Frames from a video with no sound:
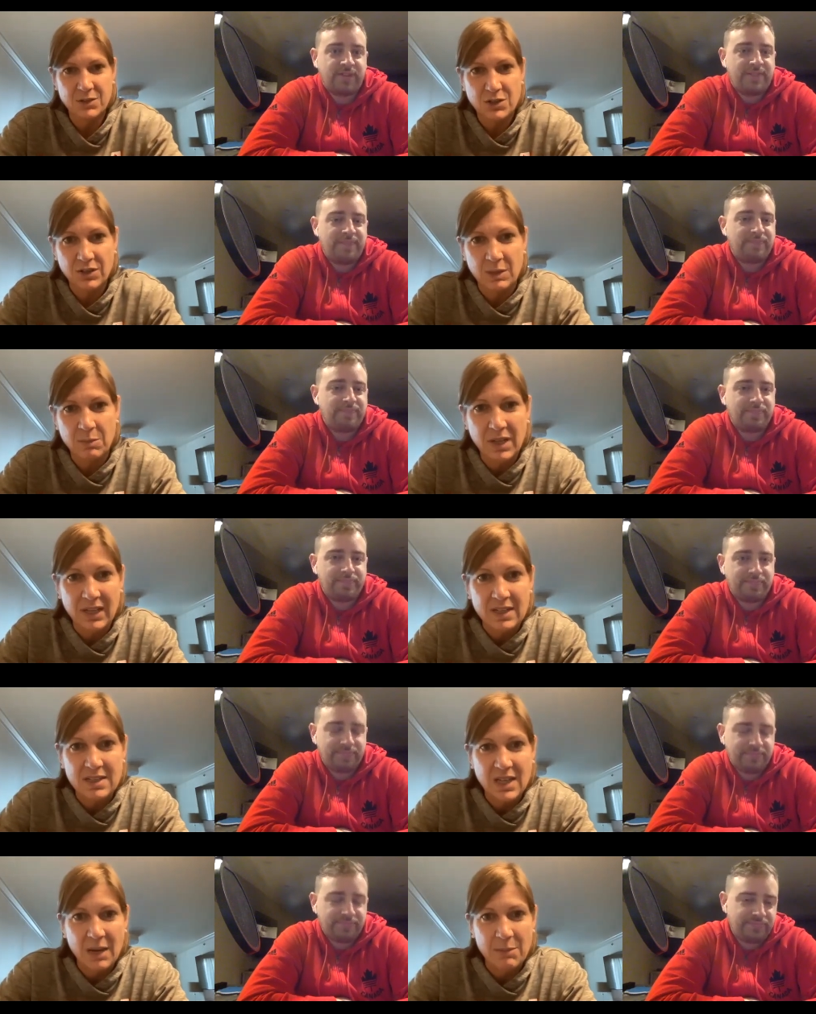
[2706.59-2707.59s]
Speaker 1: certainly playing
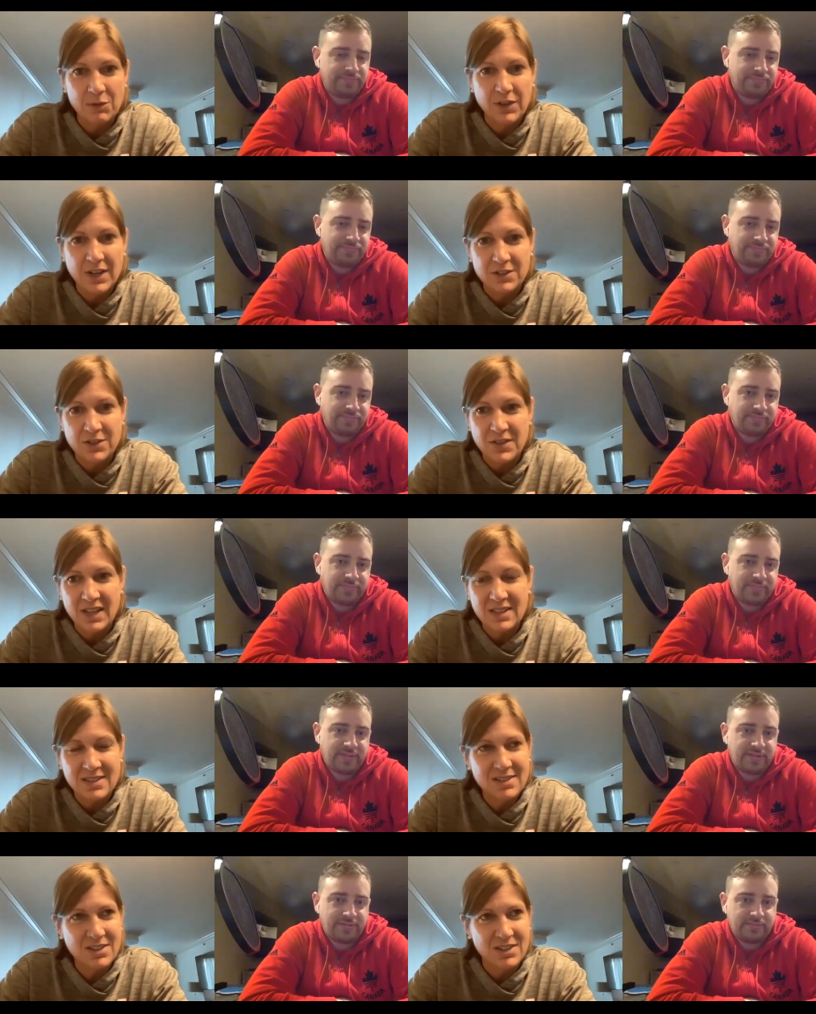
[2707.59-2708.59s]
at Simon Fraser.
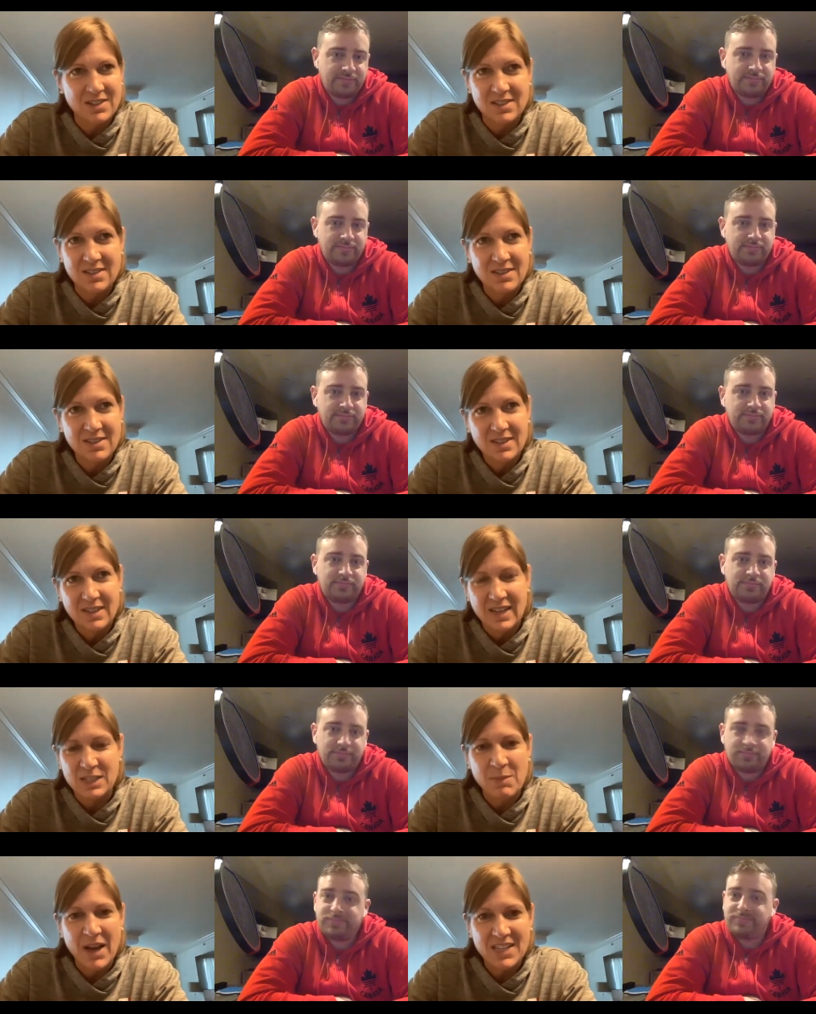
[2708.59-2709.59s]
That's just
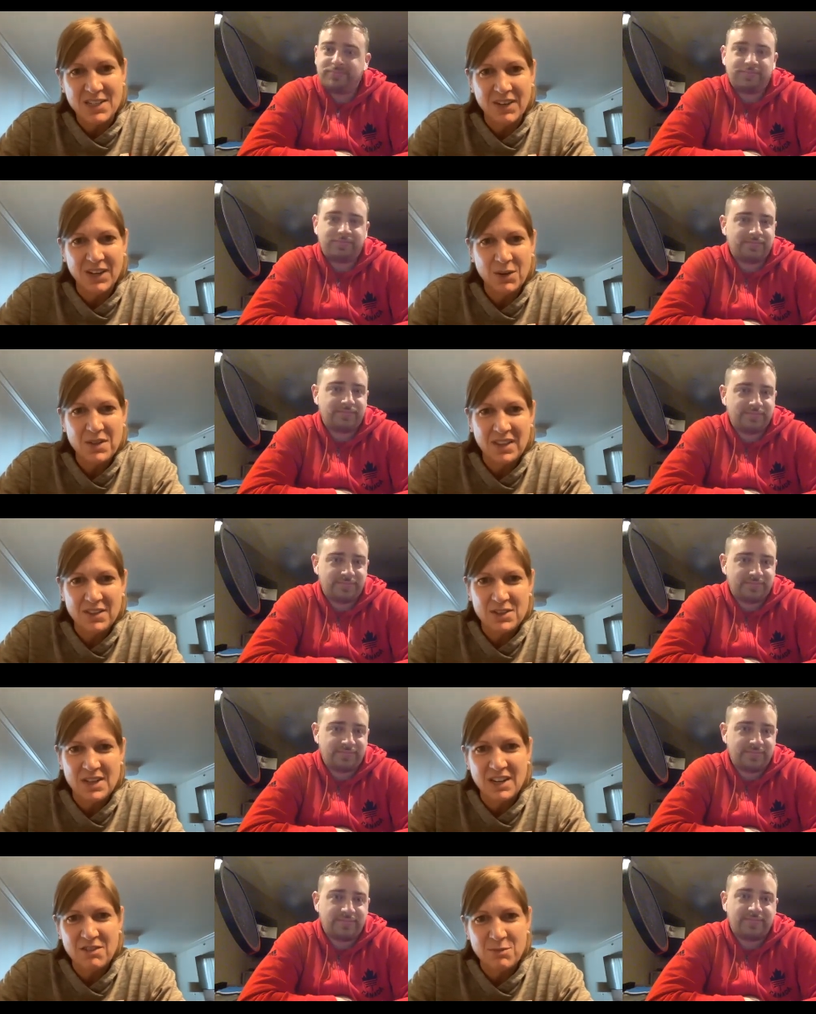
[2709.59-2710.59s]
it's massive. I don't think there's
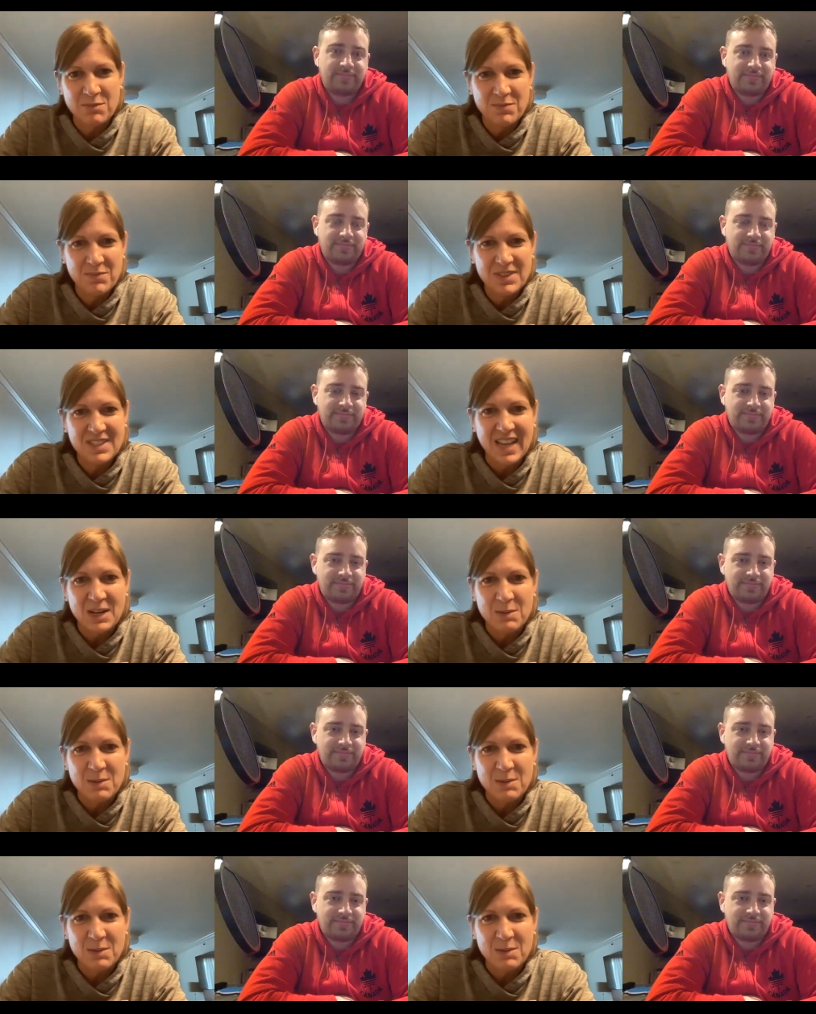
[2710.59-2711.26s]
enough said